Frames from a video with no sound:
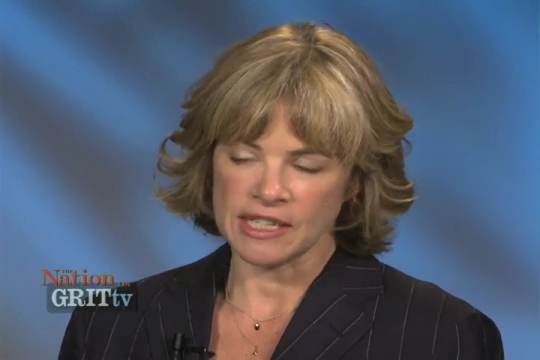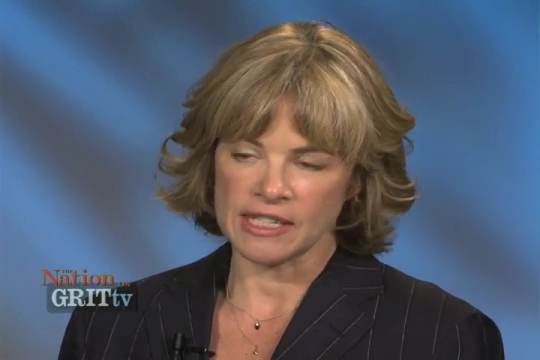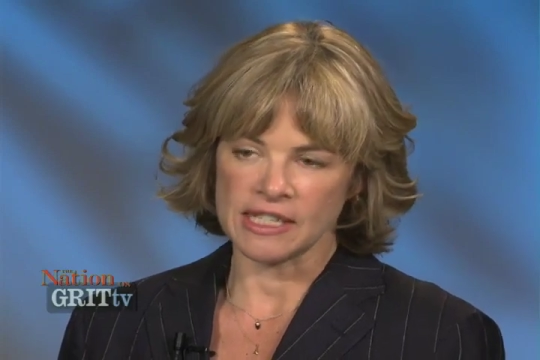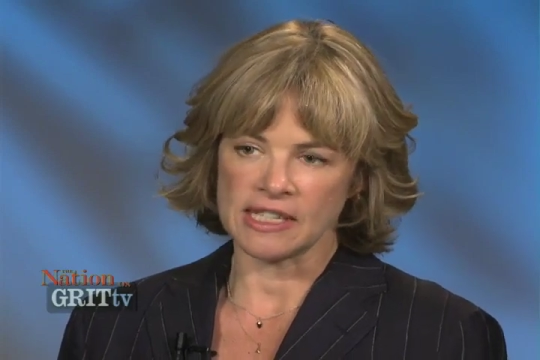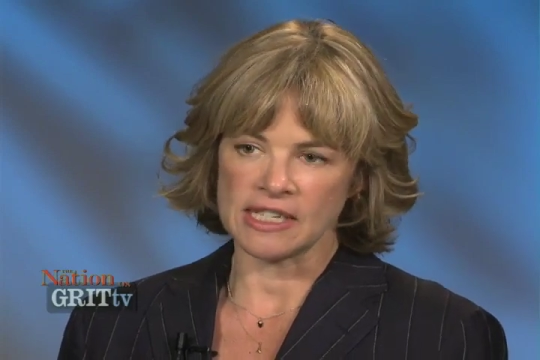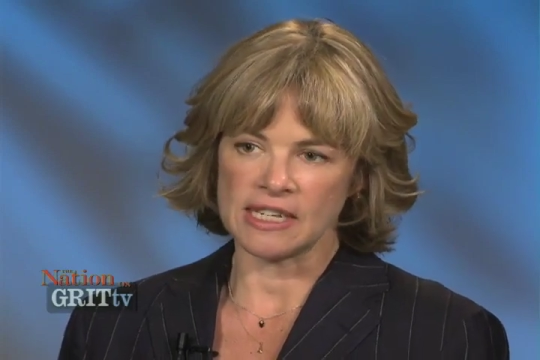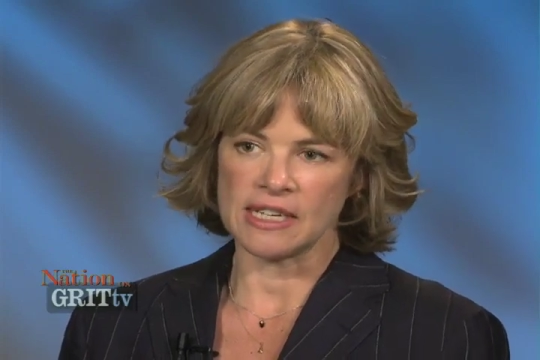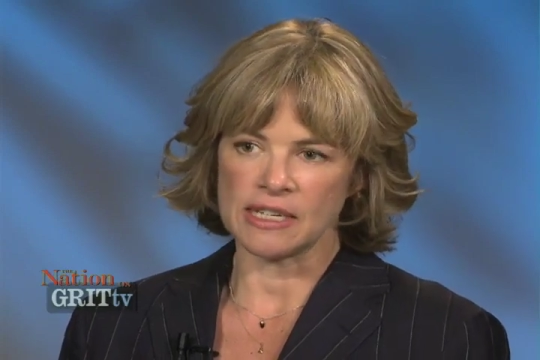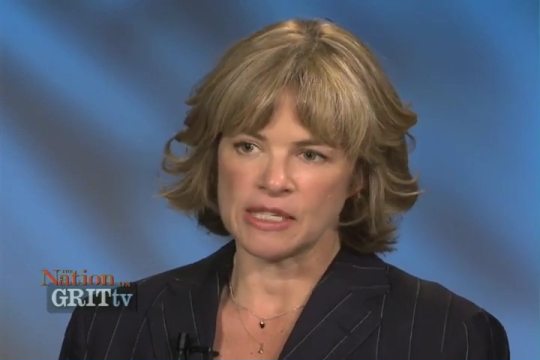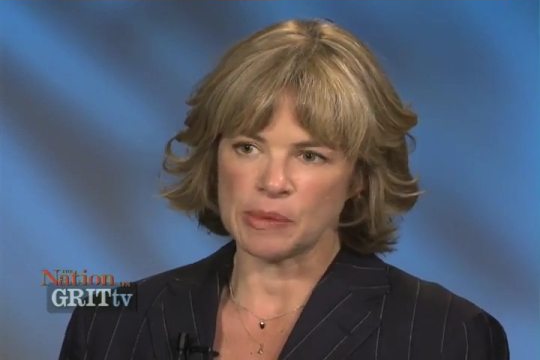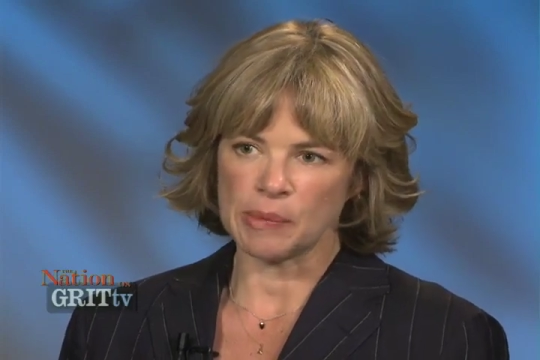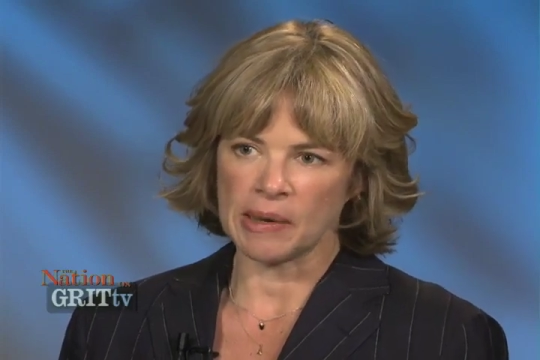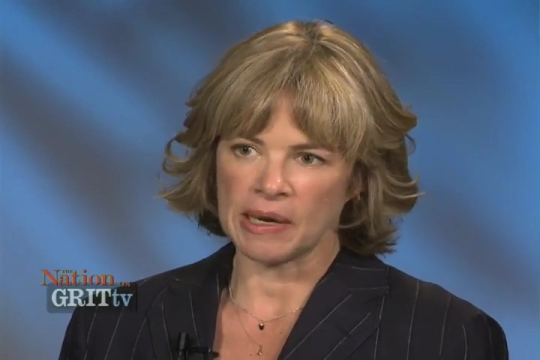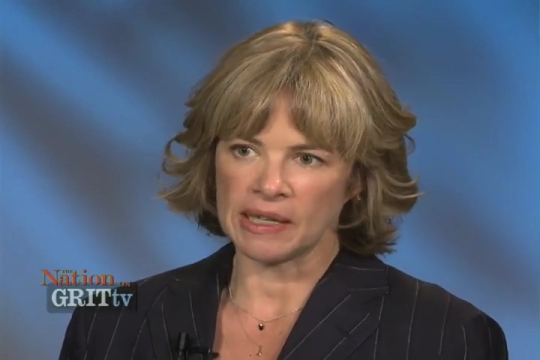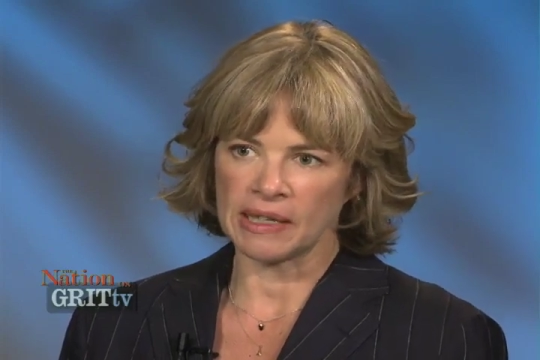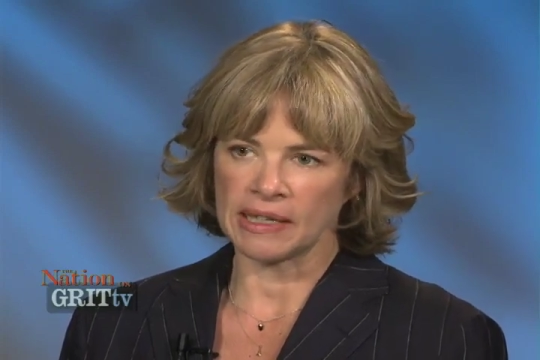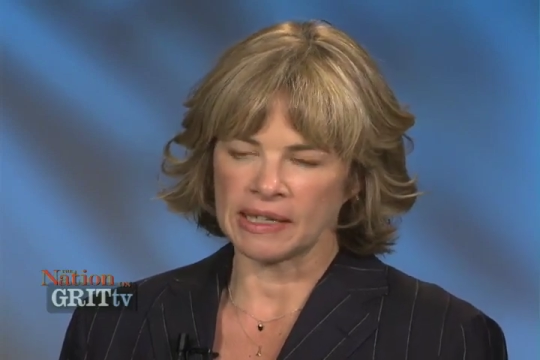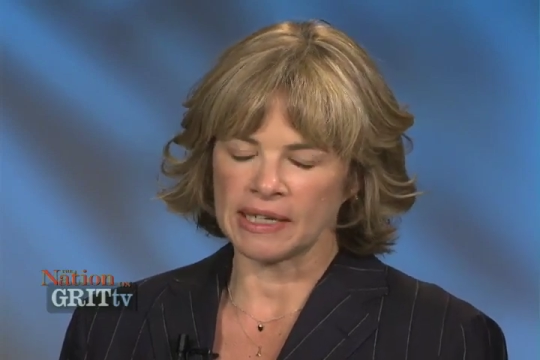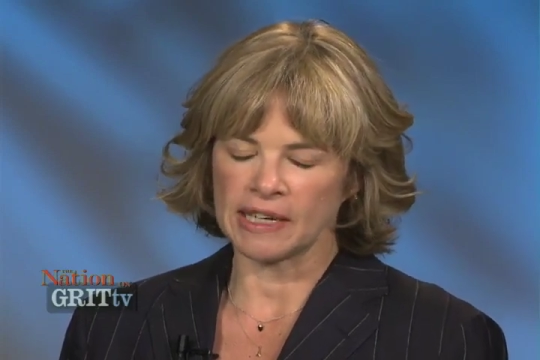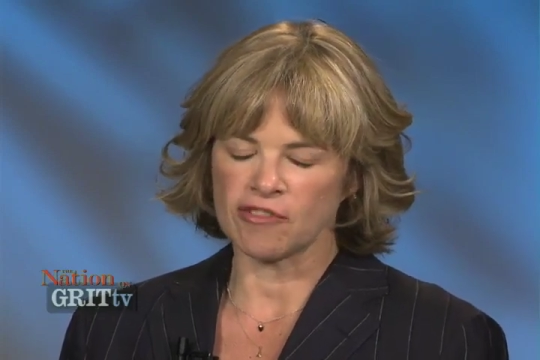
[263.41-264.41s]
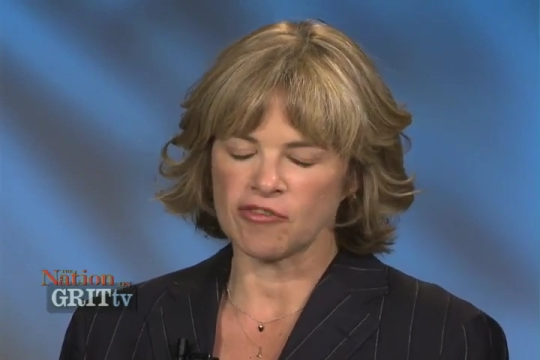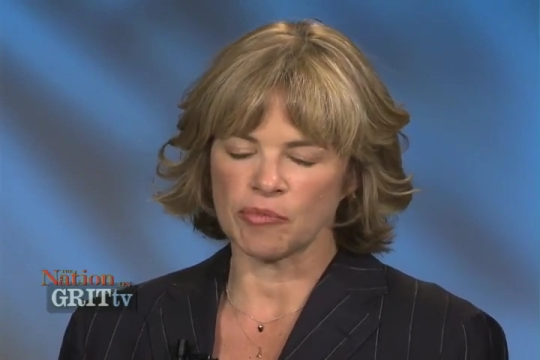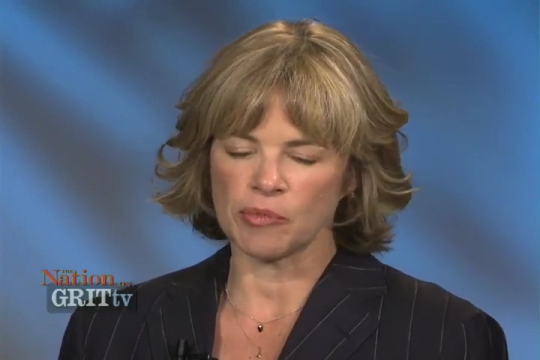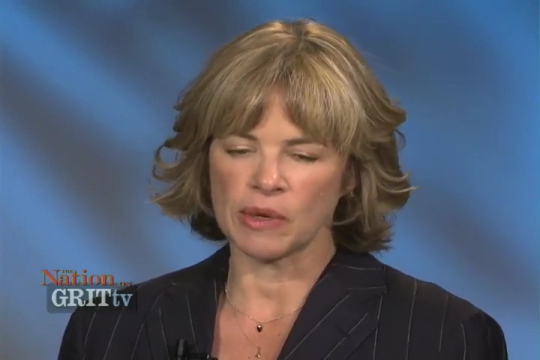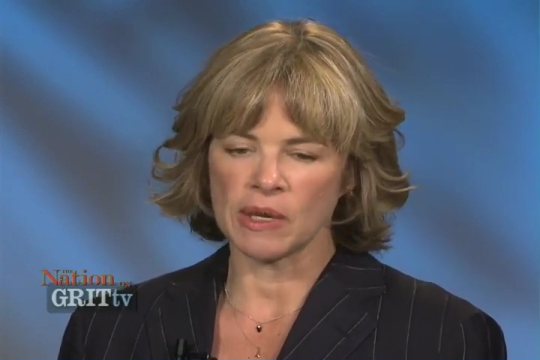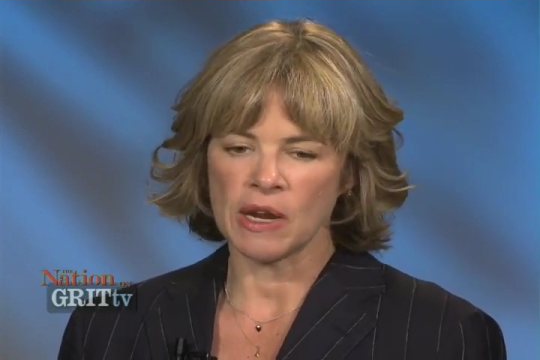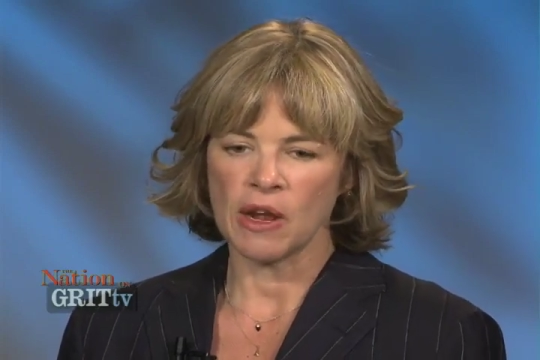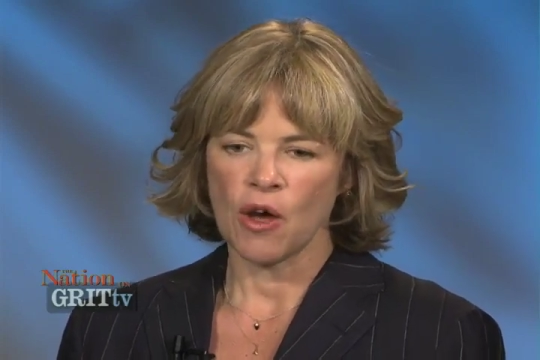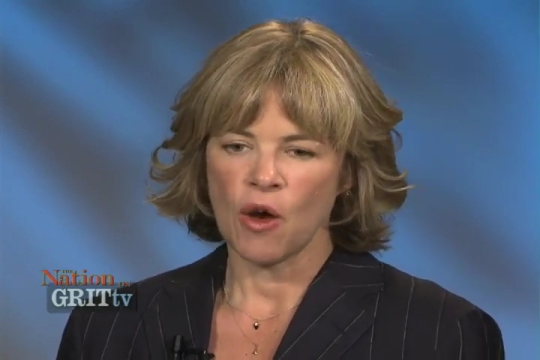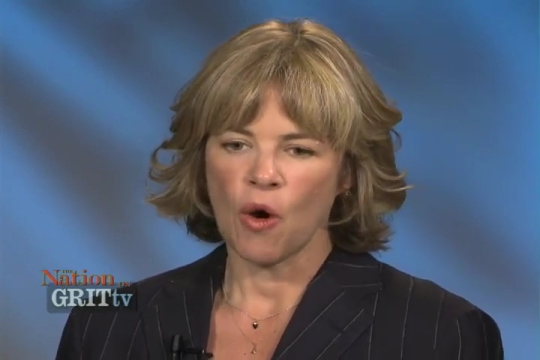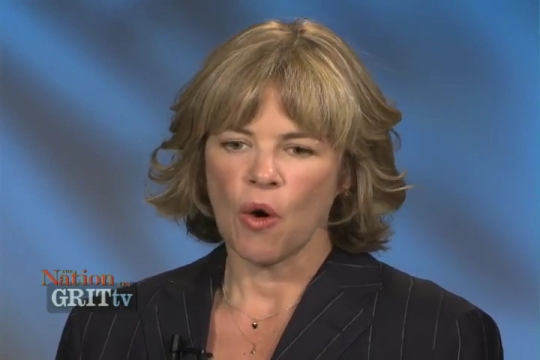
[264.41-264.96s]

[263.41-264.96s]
of seized by the government,